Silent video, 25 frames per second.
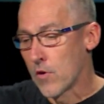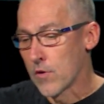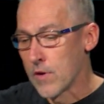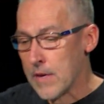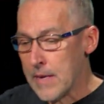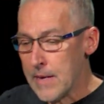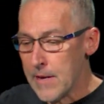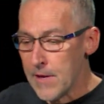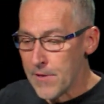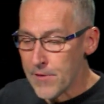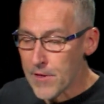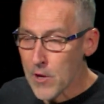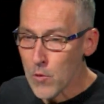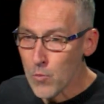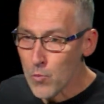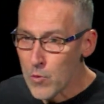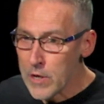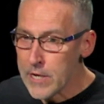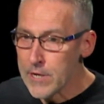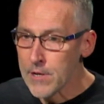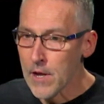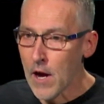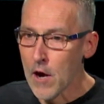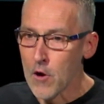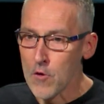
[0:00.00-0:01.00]
God, then
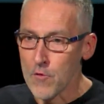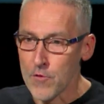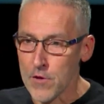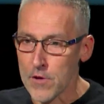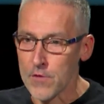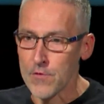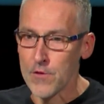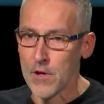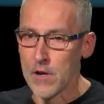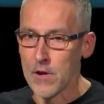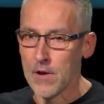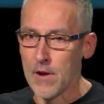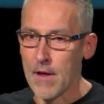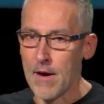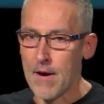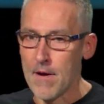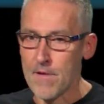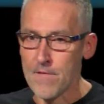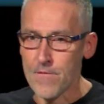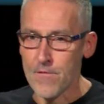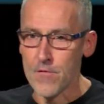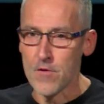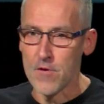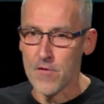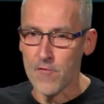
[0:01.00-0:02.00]
we know that the
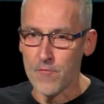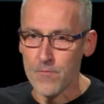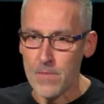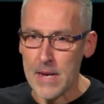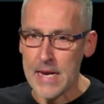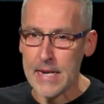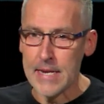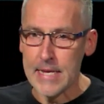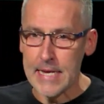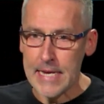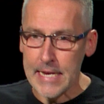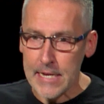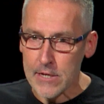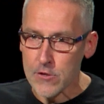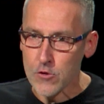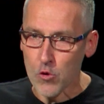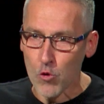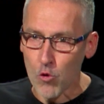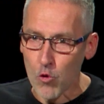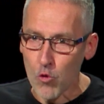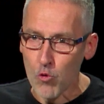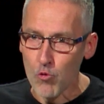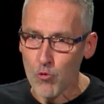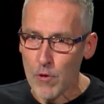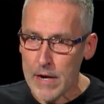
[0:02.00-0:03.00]
love of many is
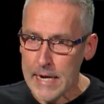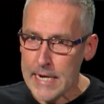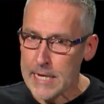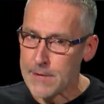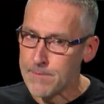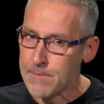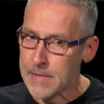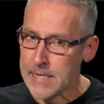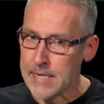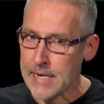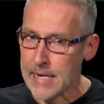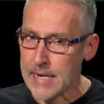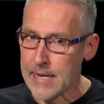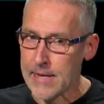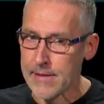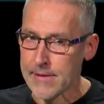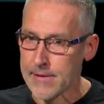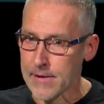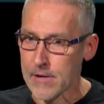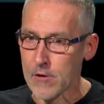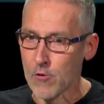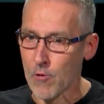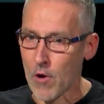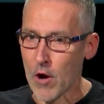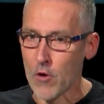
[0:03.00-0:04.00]
already beginning
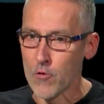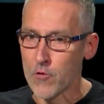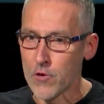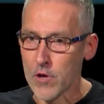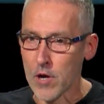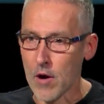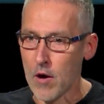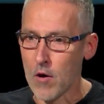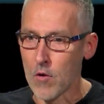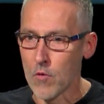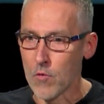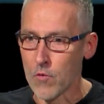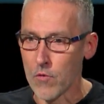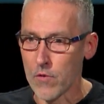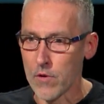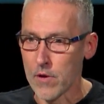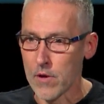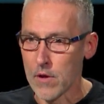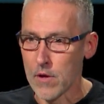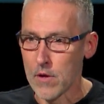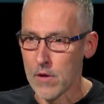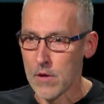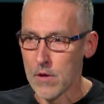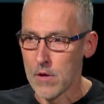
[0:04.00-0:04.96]
to grow cold.